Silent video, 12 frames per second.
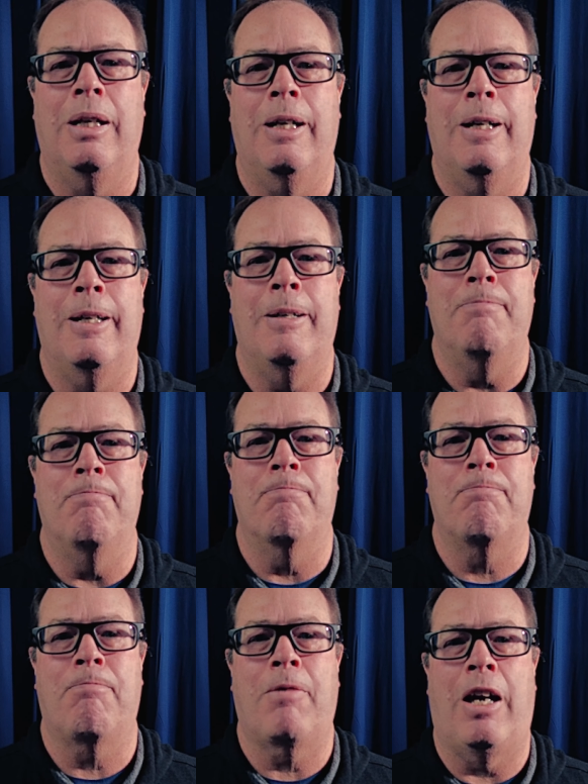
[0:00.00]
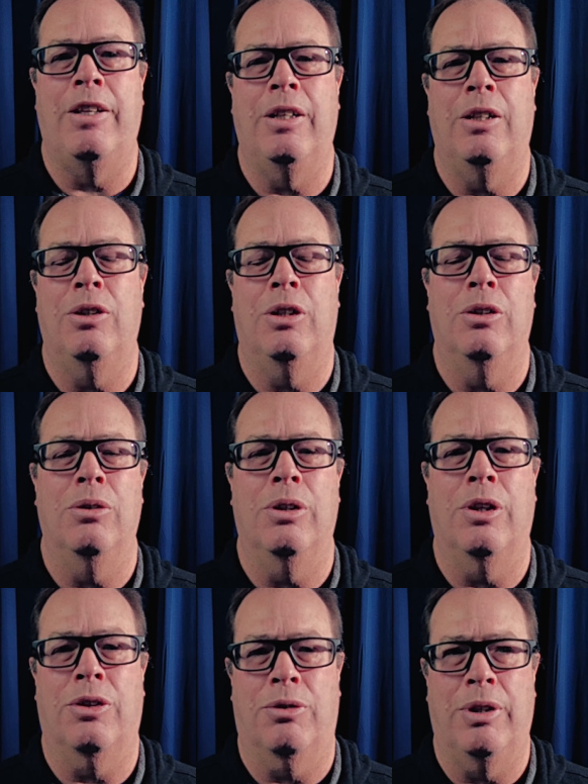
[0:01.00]
I think you can do the
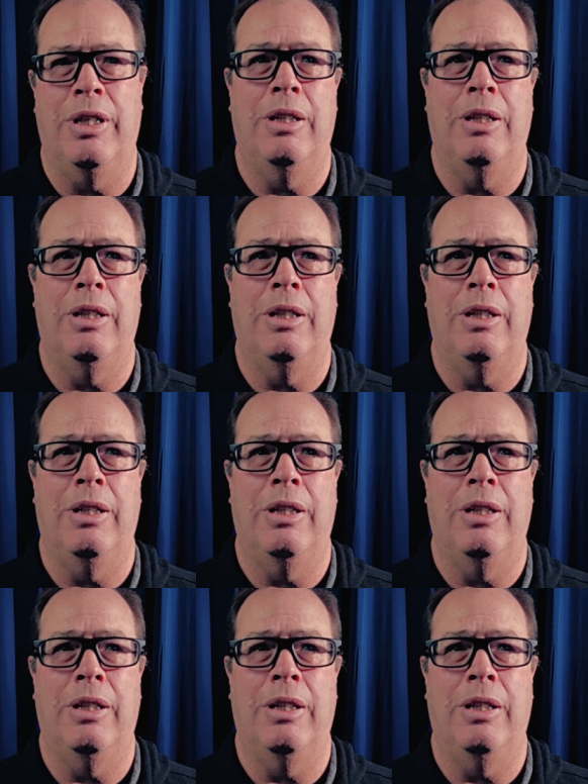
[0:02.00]
3,